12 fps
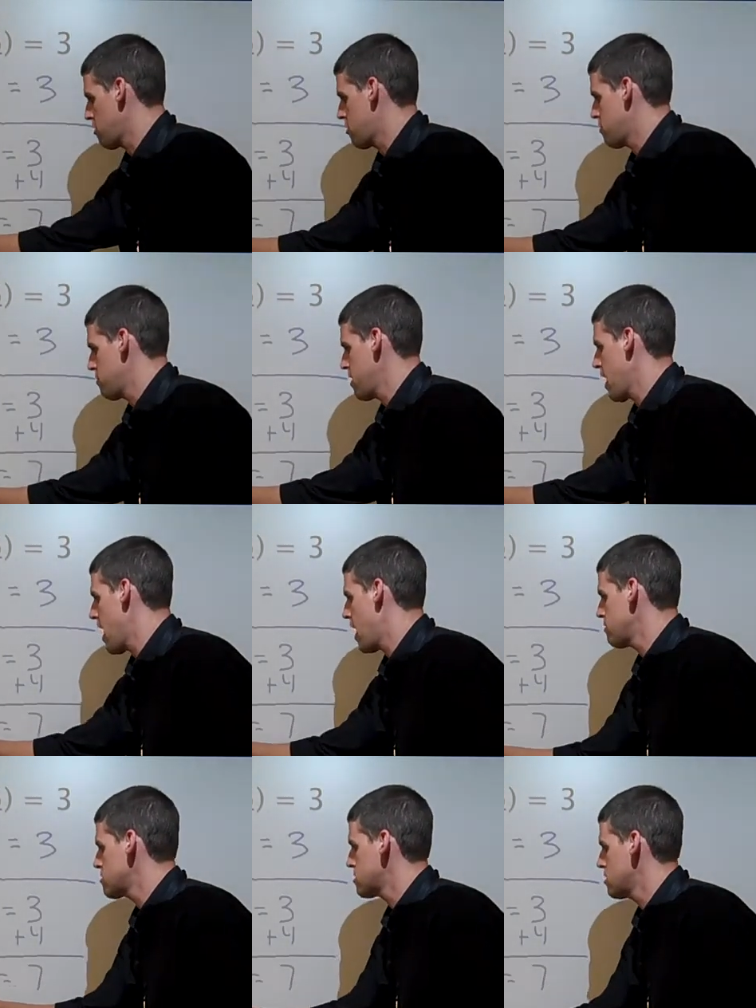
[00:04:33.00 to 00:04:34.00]

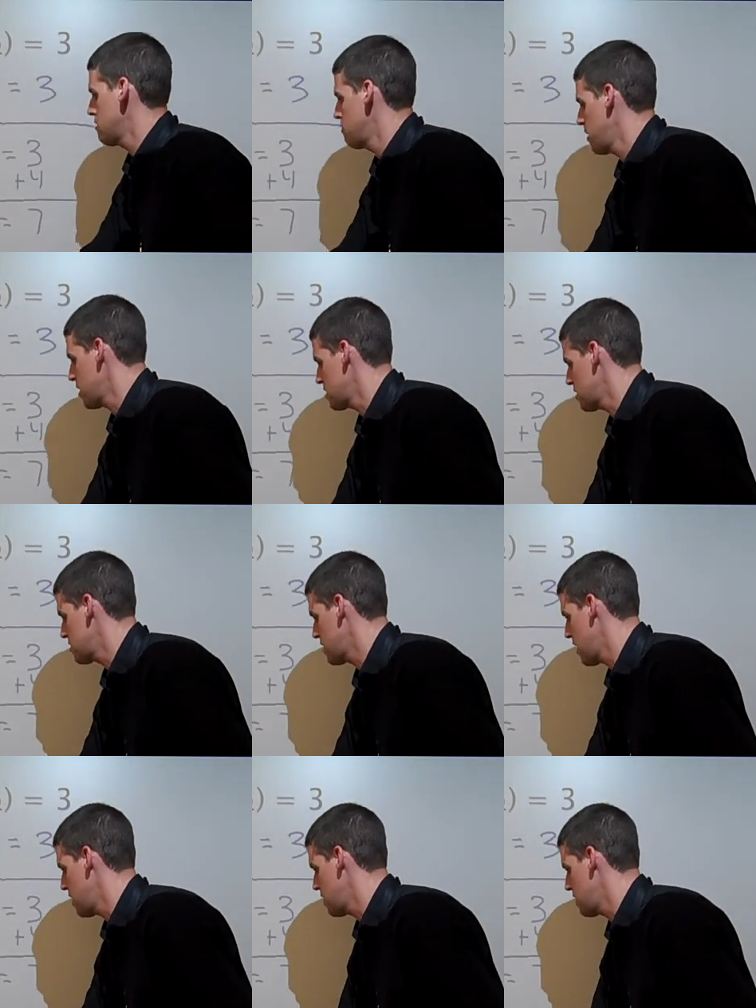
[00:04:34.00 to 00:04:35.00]
3/2 makes this
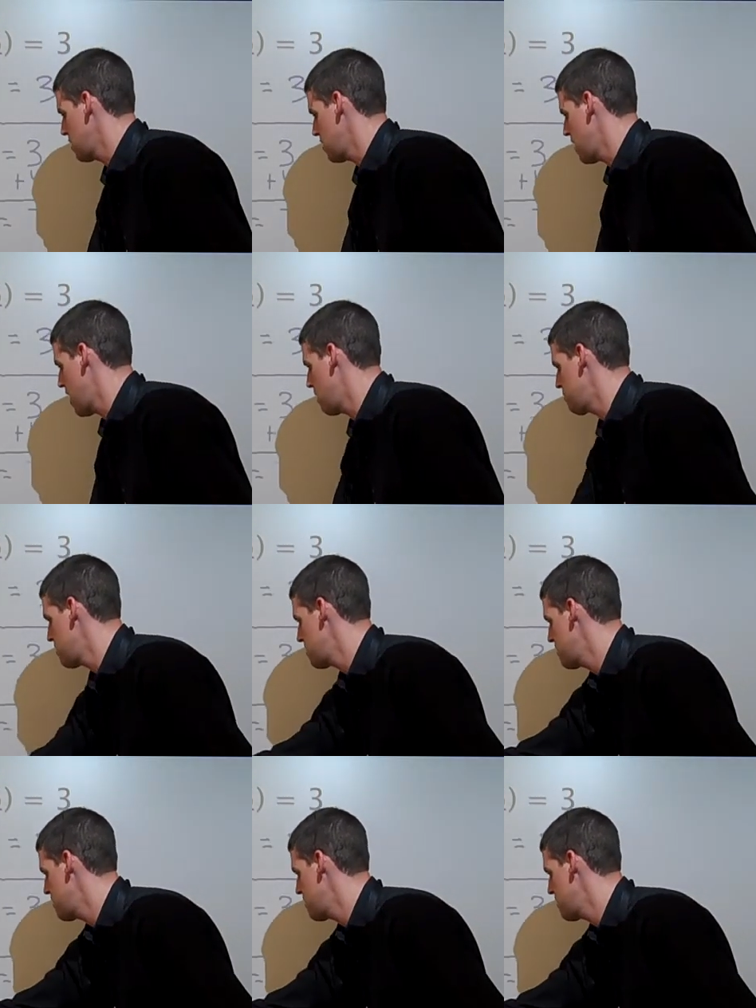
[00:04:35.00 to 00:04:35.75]
a m